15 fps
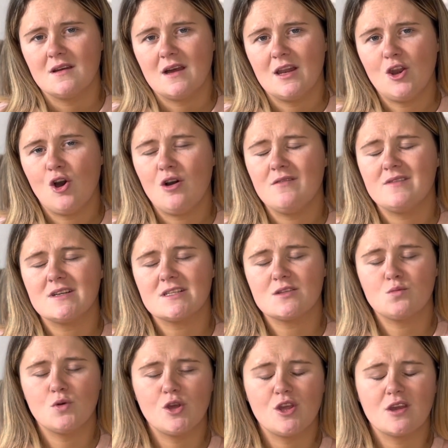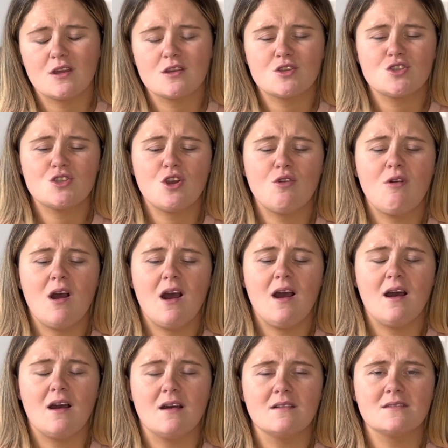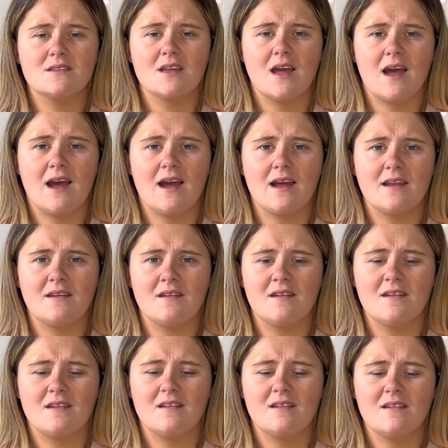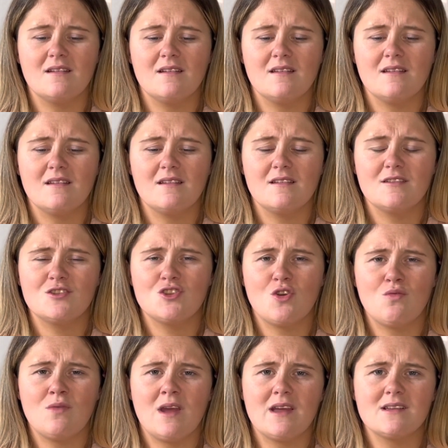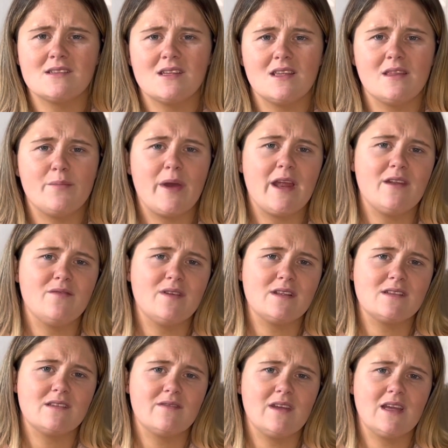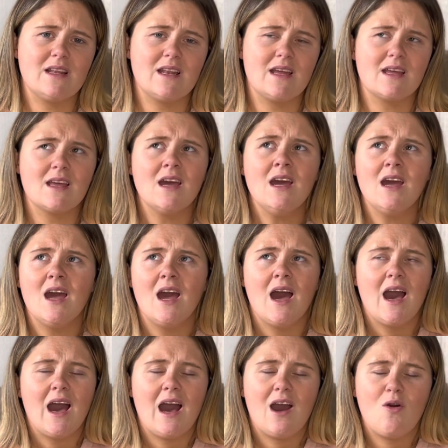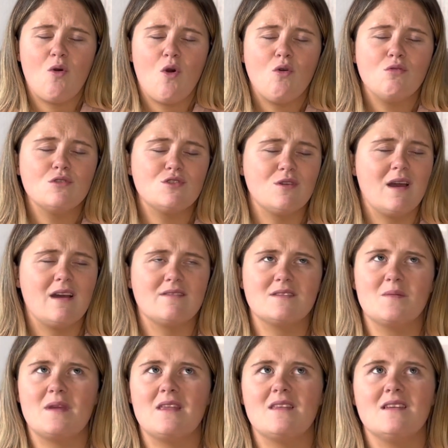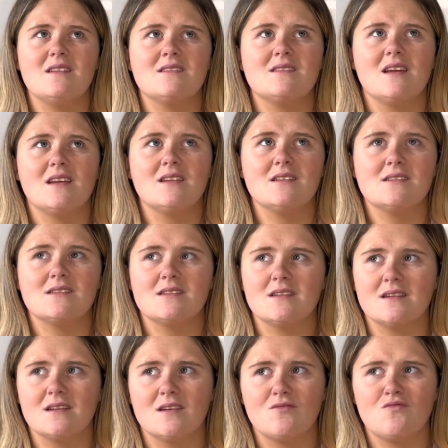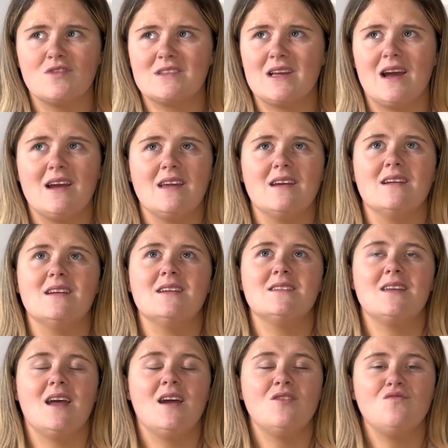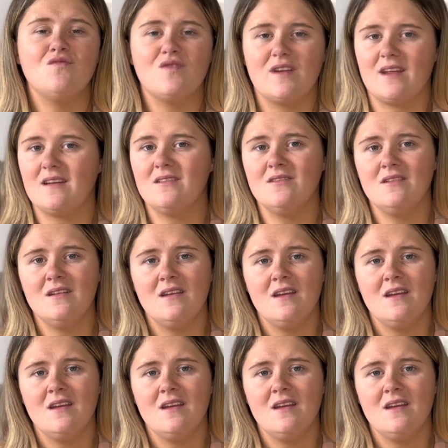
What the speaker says: A lot of us work so hard and don't get to see the benefits of it. Like, how old you have to be these days to retire is unreal.